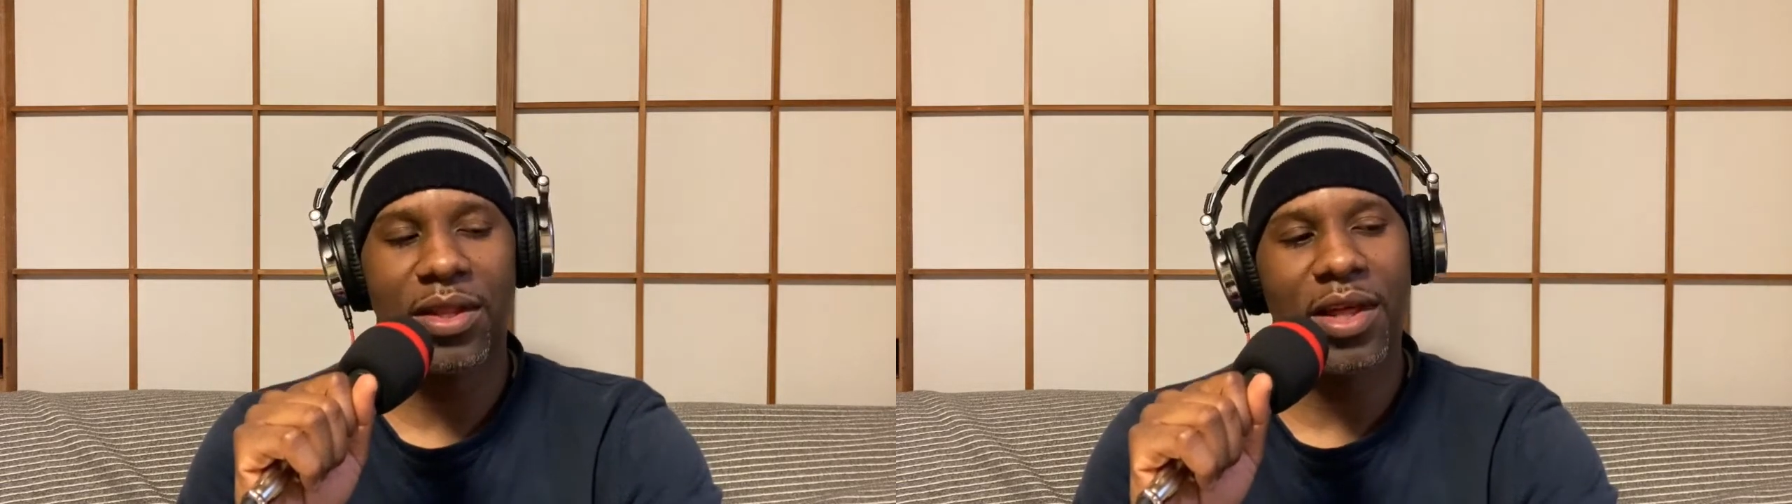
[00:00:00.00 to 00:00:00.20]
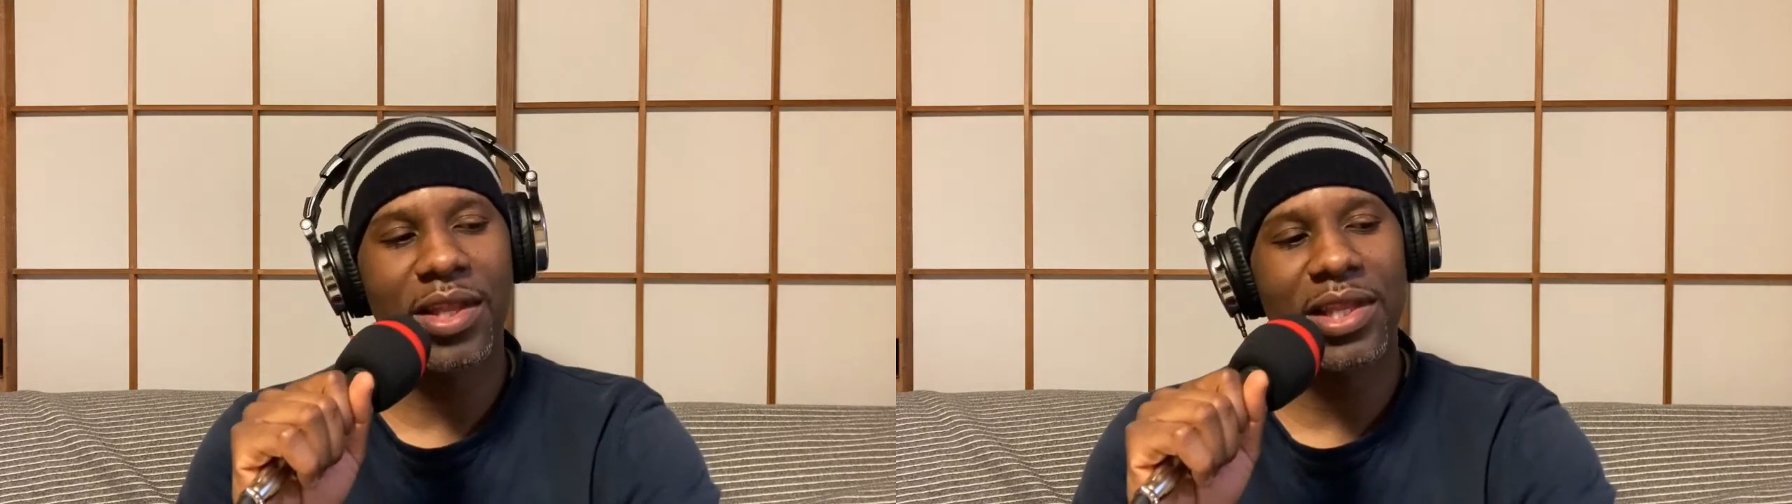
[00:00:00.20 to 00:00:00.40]

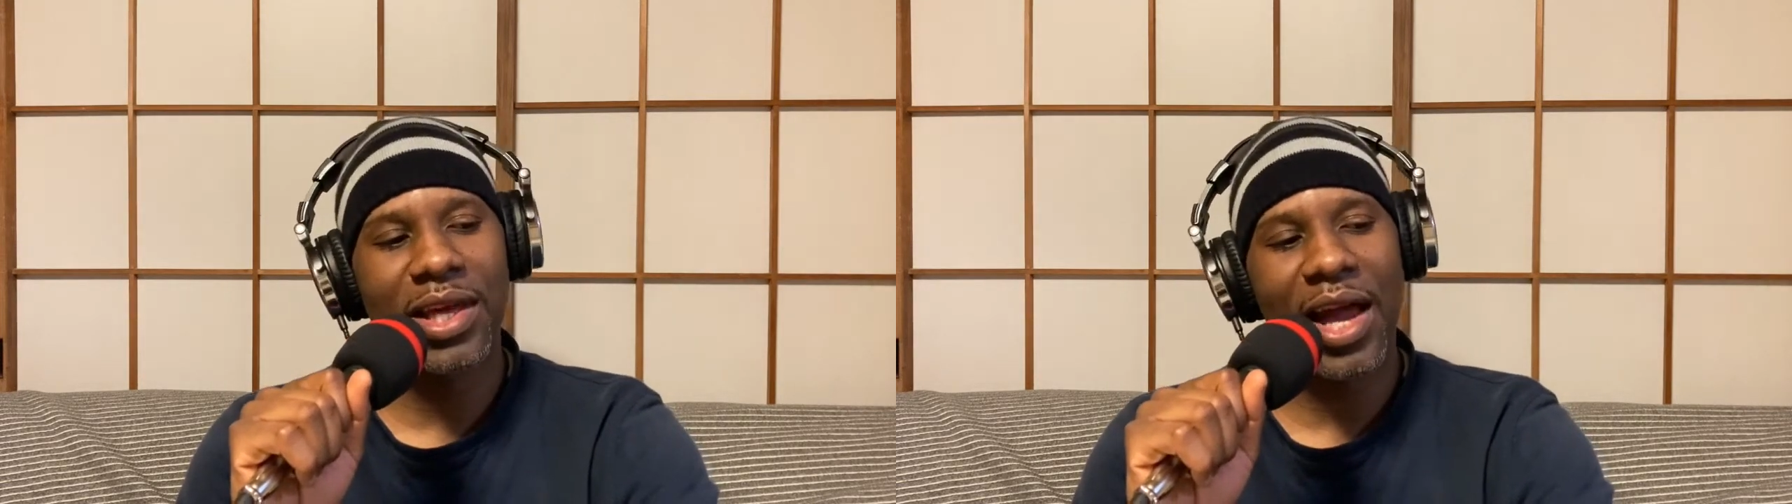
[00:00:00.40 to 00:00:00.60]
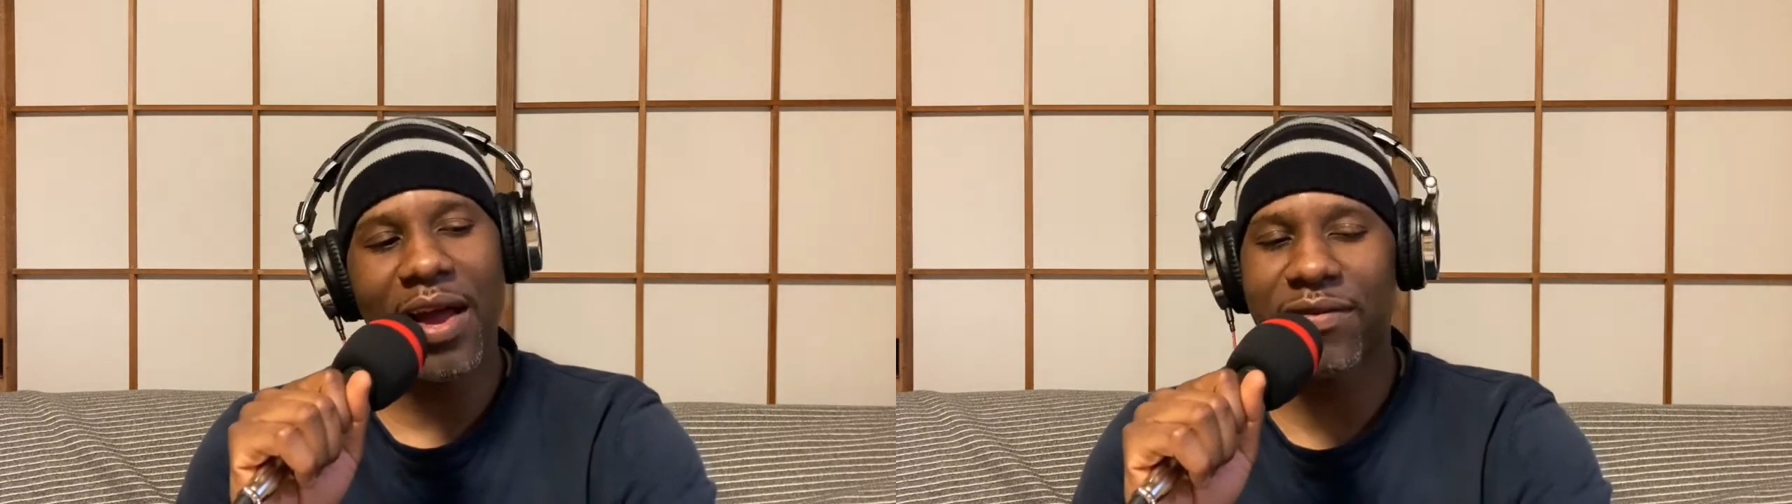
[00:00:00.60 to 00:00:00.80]
I
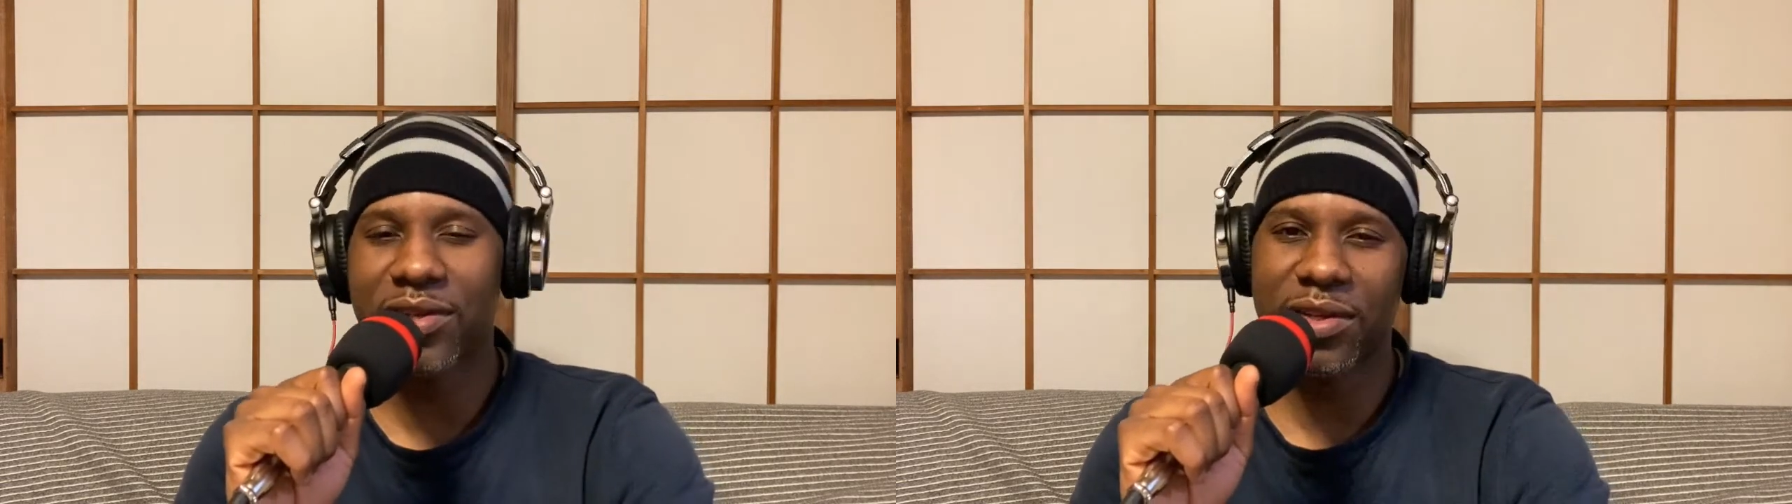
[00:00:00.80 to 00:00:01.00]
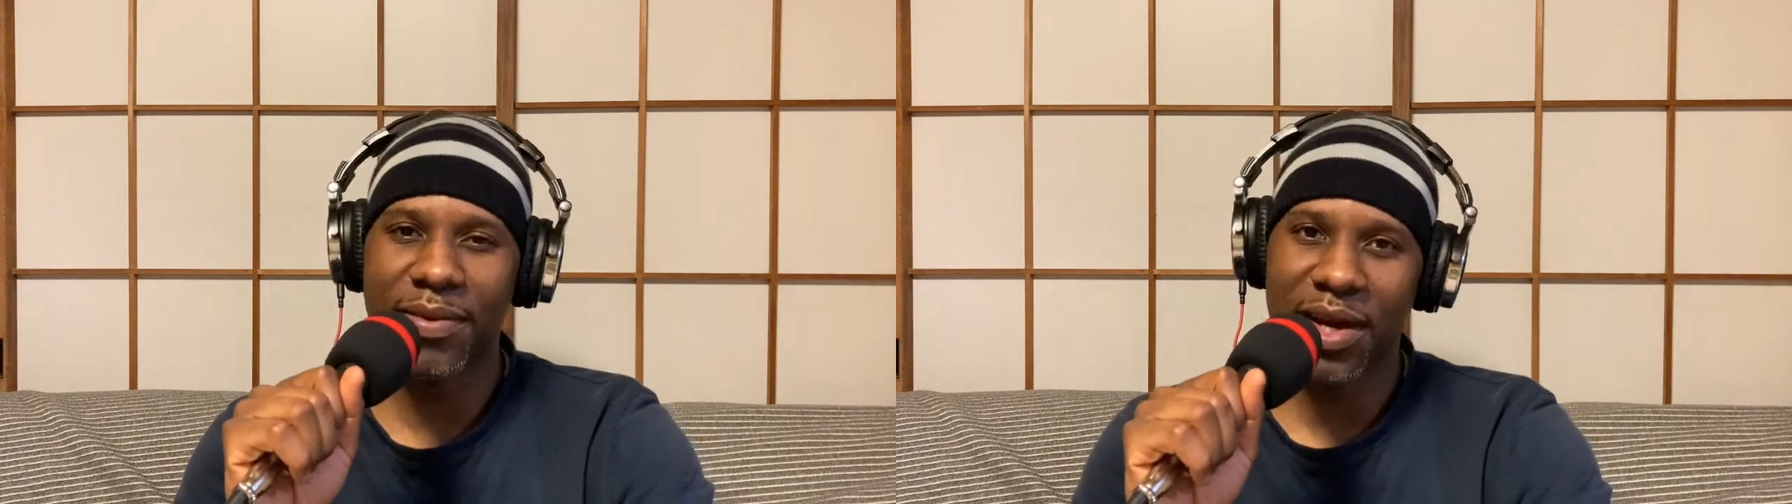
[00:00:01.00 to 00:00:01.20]
think after
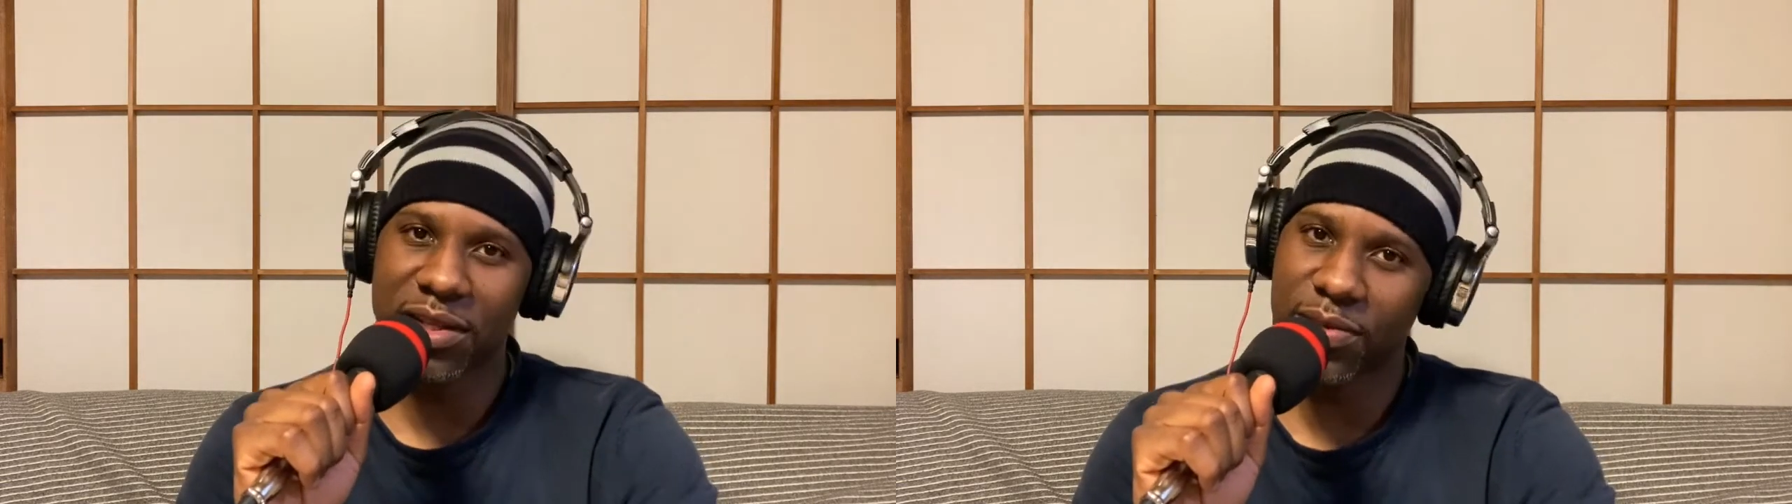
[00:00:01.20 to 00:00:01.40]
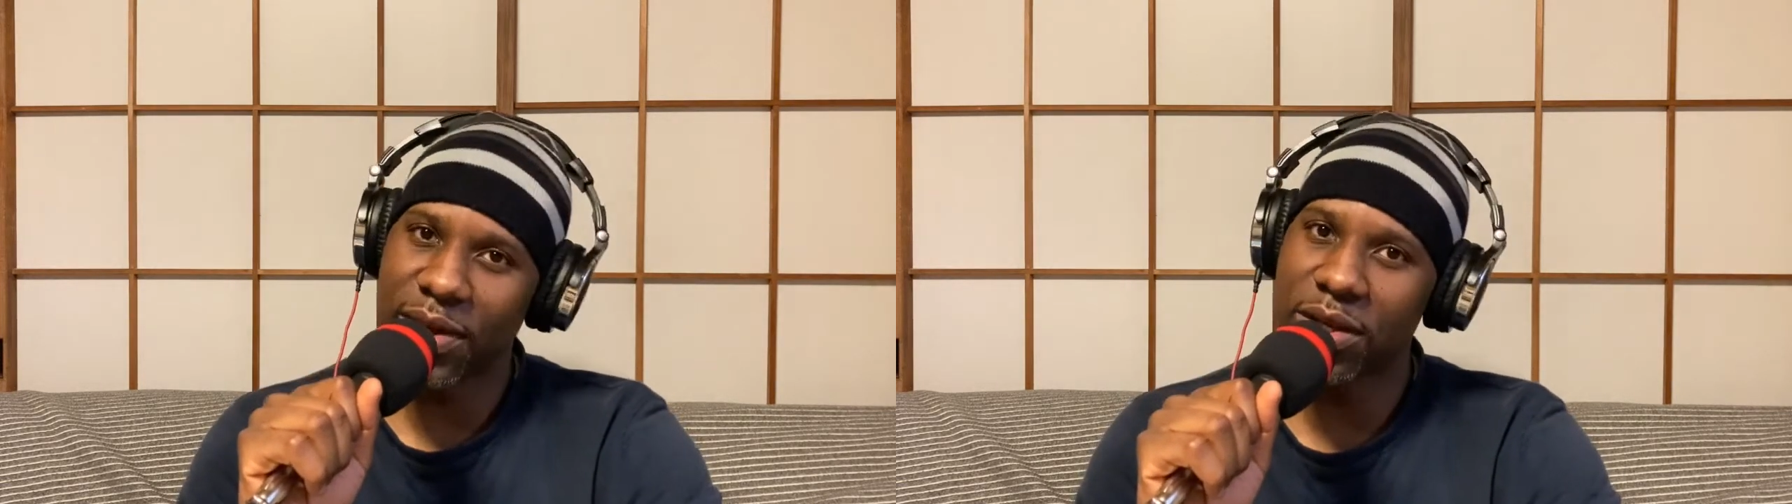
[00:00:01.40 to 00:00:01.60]
she
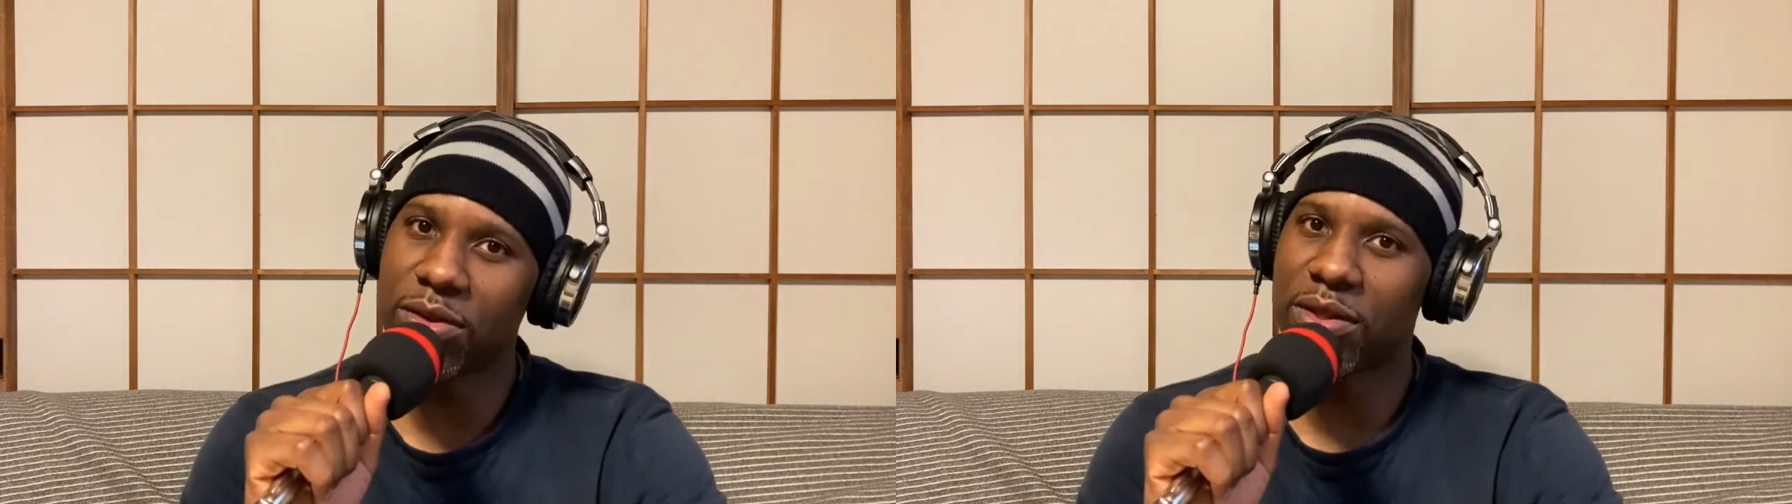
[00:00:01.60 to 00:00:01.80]
passed away,